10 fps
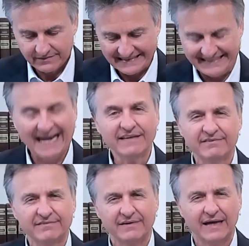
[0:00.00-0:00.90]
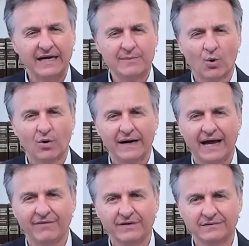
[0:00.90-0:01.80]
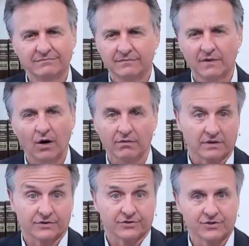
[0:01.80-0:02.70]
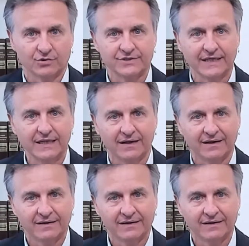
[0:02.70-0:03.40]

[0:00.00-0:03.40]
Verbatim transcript: death anymore in heaven? No, because there's no sin.